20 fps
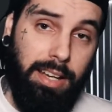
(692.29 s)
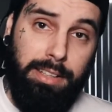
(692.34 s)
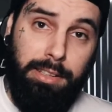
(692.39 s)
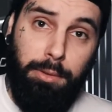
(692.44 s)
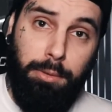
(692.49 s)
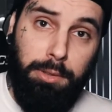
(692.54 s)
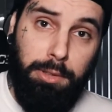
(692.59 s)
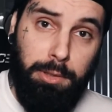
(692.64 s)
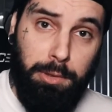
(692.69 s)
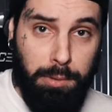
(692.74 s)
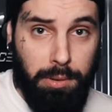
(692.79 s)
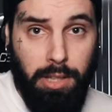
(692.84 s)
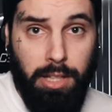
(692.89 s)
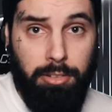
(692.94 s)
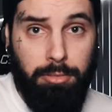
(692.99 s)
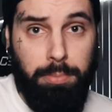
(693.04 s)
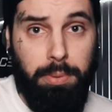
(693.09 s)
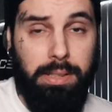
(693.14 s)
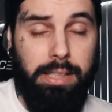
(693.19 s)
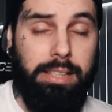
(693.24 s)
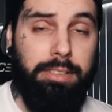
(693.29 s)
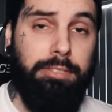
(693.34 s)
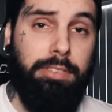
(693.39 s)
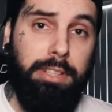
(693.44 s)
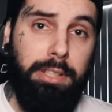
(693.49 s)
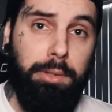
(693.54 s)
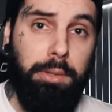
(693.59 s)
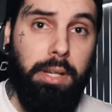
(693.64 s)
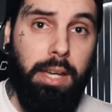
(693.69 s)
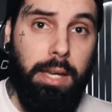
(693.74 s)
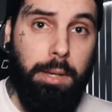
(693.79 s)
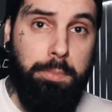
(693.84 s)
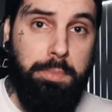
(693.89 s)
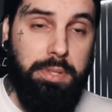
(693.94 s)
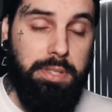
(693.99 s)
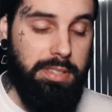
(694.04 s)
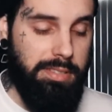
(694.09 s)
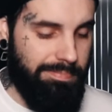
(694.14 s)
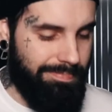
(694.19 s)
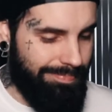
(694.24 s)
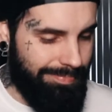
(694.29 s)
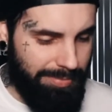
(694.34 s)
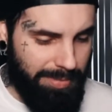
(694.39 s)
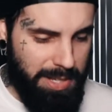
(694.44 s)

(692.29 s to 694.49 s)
I know you love playing video games.